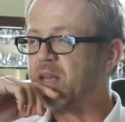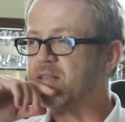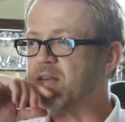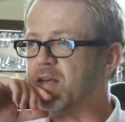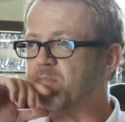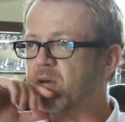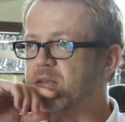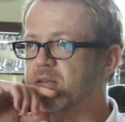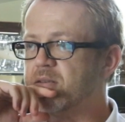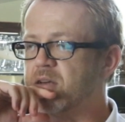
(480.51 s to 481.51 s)

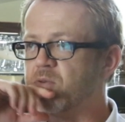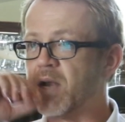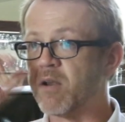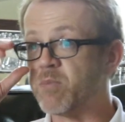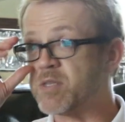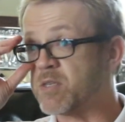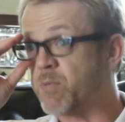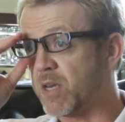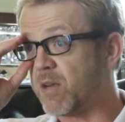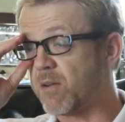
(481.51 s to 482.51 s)
time Dove went out of business
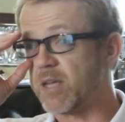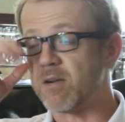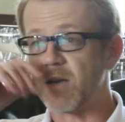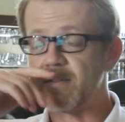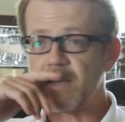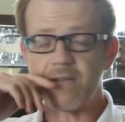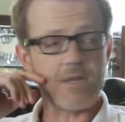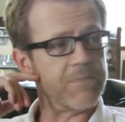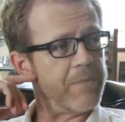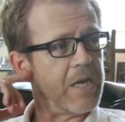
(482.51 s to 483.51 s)
about a year later, and I think I'd
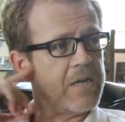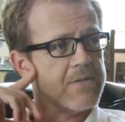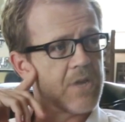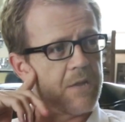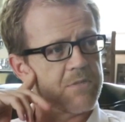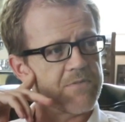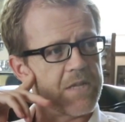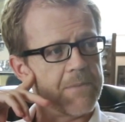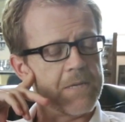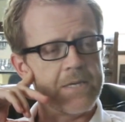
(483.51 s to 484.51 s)
done maybe 8 jobs for them.